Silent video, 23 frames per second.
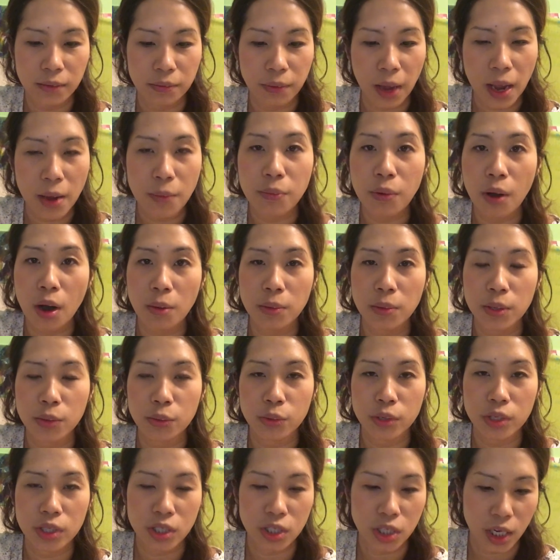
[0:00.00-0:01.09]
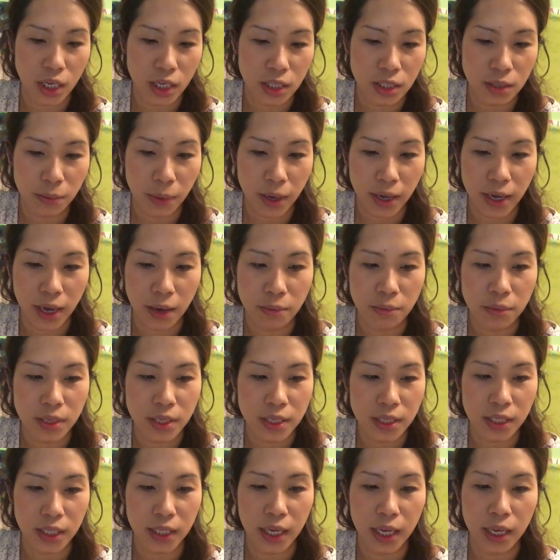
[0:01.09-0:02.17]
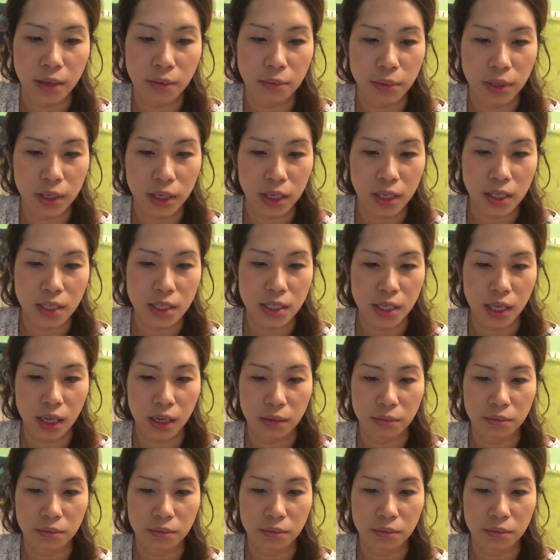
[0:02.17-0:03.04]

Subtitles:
I probably would change my numbers again, because